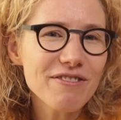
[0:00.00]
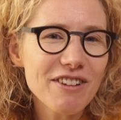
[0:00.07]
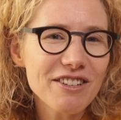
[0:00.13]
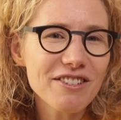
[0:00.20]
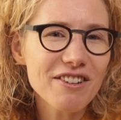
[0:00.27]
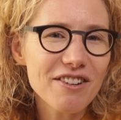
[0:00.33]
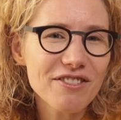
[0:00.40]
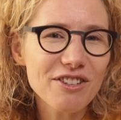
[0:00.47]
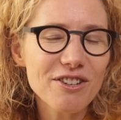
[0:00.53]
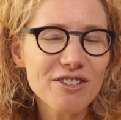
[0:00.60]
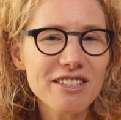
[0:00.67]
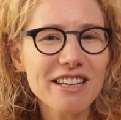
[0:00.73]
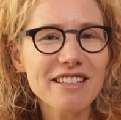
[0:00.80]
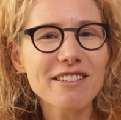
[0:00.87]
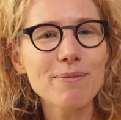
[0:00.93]
our photographs
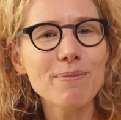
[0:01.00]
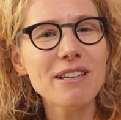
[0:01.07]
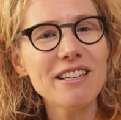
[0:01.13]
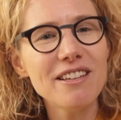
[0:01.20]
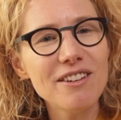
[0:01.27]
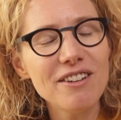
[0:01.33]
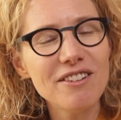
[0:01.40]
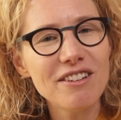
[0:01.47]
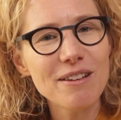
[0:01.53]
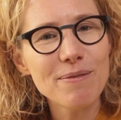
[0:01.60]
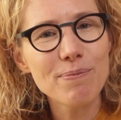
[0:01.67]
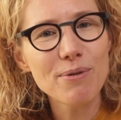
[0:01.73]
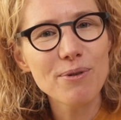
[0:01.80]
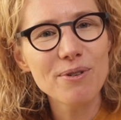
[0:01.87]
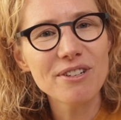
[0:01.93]
context can be hugely
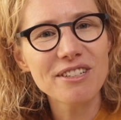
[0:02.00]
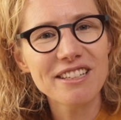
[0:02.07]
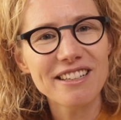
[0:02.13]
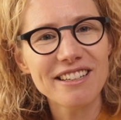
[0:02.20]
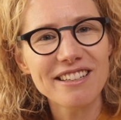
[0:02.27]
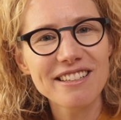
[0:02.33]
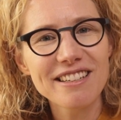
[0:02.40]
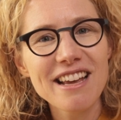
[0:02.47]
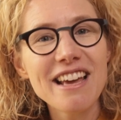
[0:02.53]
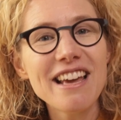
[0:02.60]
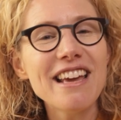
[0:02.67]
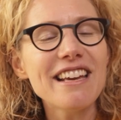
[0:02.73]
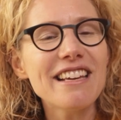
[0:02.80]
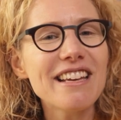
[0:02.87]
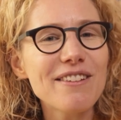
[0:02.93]
important.
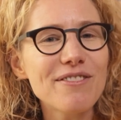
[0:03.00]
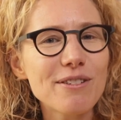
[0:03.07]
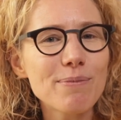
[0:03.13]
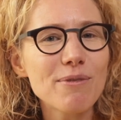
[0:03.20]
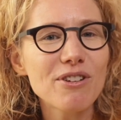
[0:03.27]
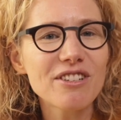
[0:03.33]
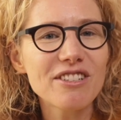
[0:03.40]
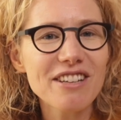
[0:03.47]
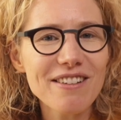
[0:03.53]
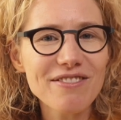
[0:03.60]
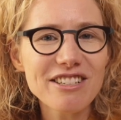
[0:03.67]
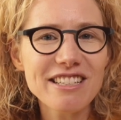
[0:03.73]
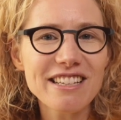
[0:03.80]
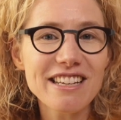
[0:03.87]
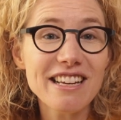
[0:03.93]
It gives them
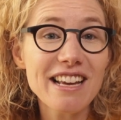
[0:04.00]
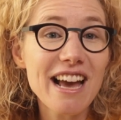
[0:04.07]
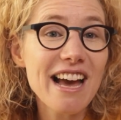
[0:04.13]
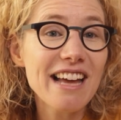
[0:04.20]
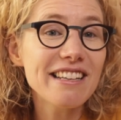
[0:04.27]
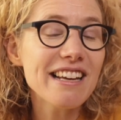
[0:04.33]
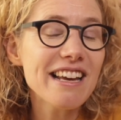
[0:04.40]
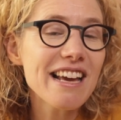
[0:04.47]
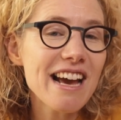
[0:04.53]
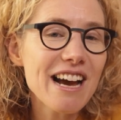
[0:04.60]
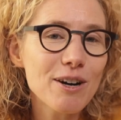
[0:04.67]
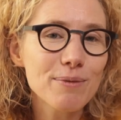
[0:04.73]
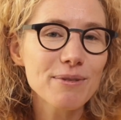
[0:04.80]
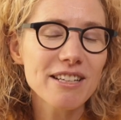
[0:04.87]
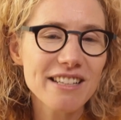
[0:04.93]
longevity and it
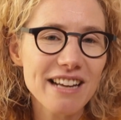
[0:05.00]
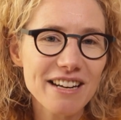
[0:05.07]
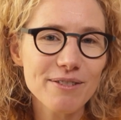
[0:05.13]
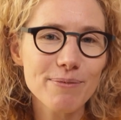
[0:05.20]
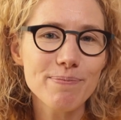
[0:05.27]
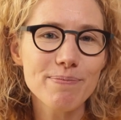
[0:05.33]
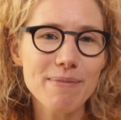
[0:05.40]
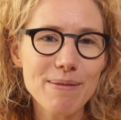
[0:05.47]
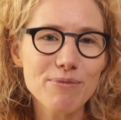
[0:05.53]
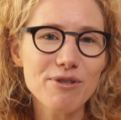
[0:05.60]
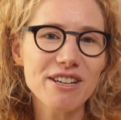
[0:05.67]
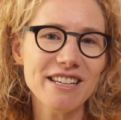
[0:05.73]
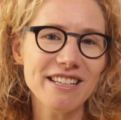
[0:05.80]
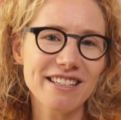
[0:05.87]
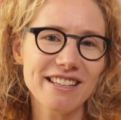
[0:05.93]
helps attach
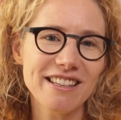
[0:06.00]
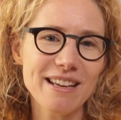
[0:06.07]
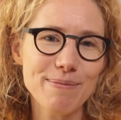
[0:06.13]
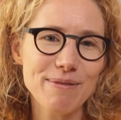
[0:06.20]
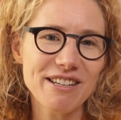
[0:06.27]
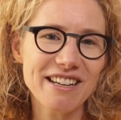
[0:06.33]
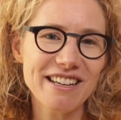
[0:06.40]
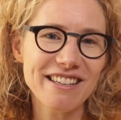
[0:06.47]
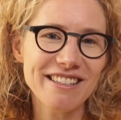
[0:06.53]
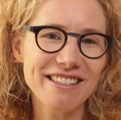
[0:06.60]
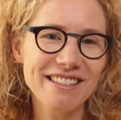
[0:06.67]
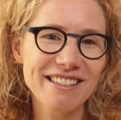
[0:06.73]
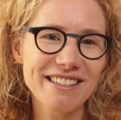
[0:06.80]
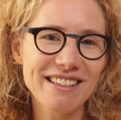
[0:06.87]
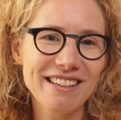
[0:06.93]
memories to the
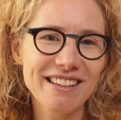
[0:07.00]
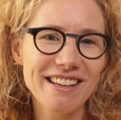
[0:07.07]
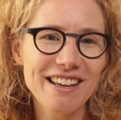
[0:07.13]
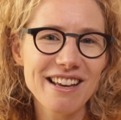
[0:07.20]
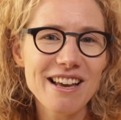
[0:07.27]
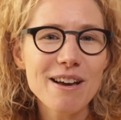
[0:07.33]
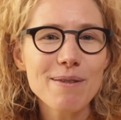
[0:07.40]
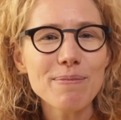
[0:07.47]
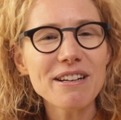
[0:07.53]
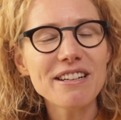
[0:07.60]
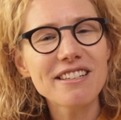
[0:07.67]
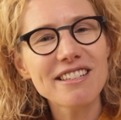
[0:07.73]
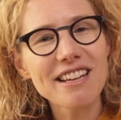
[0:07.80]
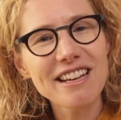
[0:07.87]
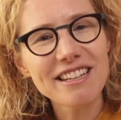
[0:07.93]
images.
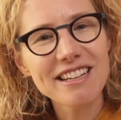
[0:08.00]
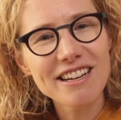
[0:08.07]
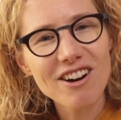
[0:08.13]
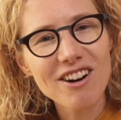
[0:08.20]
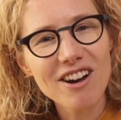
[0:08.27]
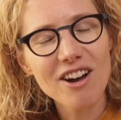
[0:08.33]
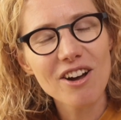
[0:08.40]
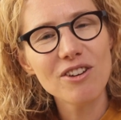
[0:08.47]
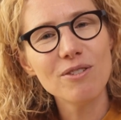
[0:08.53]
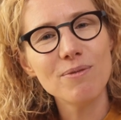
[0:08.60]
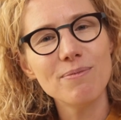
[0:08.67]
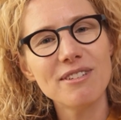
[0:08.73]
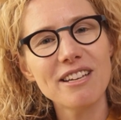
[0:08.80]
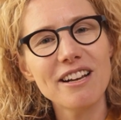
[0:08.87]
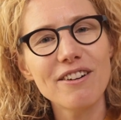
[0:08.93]
Pictures taken in our
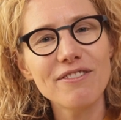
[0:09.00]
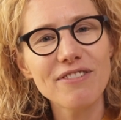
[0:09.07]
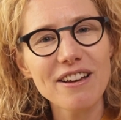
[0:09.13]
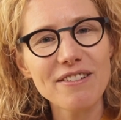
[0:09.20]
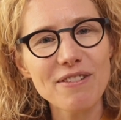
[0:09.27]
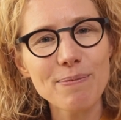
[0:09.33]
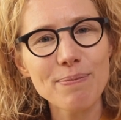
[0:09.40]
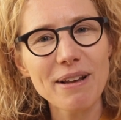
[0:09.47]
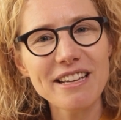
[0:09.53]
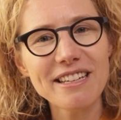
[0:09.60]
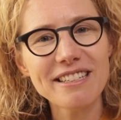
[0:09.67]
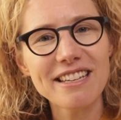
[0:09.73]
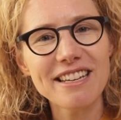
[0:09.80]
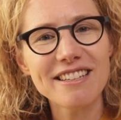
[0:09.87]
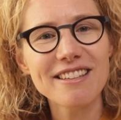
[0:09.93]
homes, in our favourite
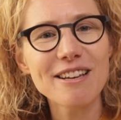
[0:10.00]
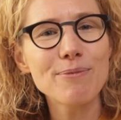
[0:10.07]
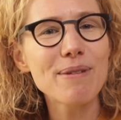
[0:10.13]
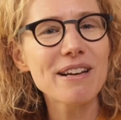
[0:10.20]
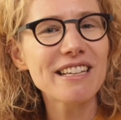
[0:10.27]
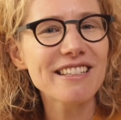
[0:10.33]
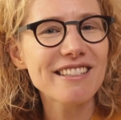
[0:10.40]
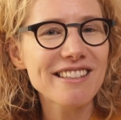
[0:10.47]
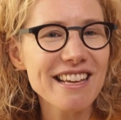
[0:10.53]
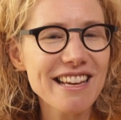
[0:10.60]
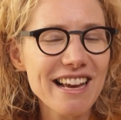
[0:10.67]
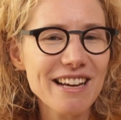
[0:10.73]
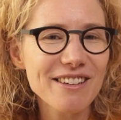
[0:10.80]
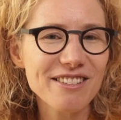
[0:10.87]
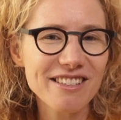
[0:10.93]
places, they'll make us
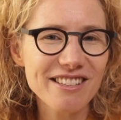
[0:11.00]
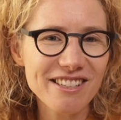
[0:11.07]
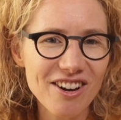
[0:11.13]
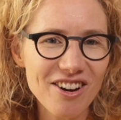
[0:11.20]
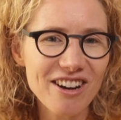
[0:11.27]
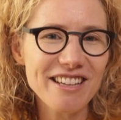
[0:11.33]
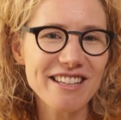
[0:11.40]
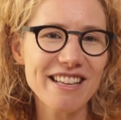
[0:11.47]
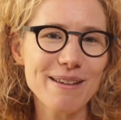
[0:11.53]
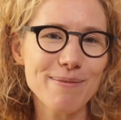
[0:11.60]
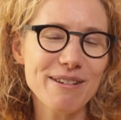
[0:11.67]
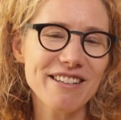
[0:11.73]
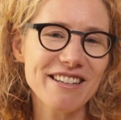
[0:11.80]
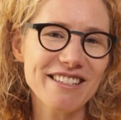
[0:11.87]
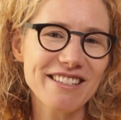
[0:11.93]
think outside the image